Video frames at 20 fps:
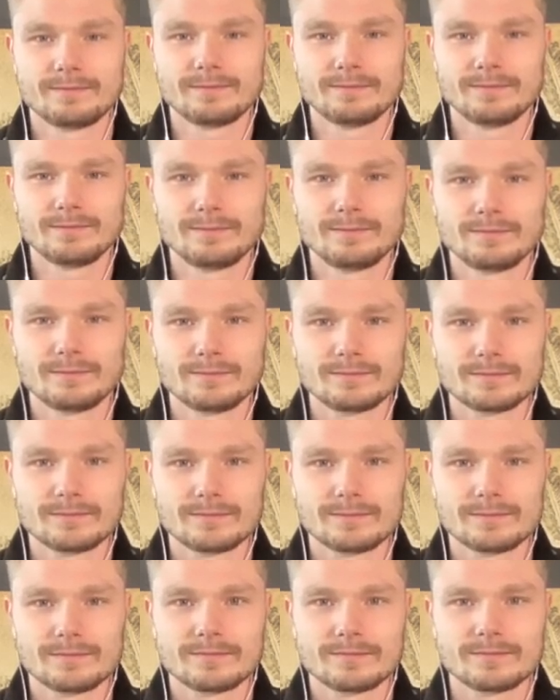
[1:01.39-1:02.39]

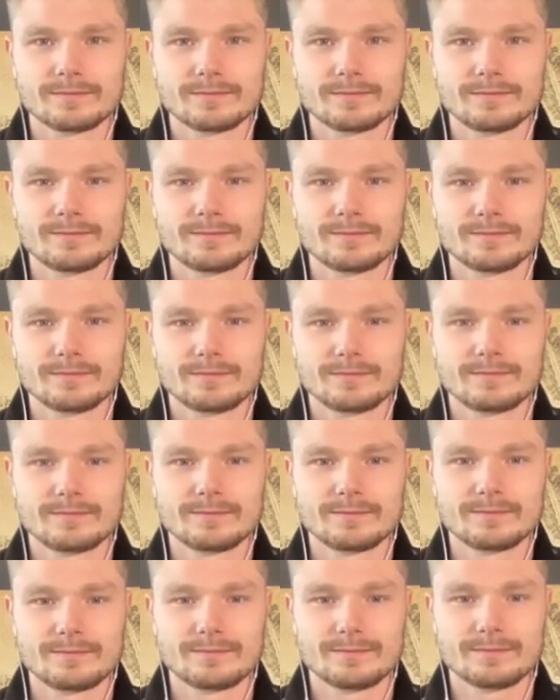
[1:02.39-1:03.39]

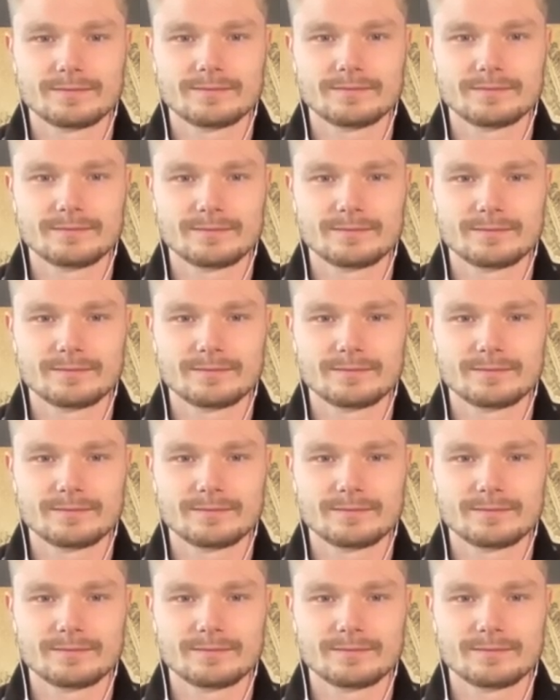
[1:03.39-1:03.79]
This person isn't speaking.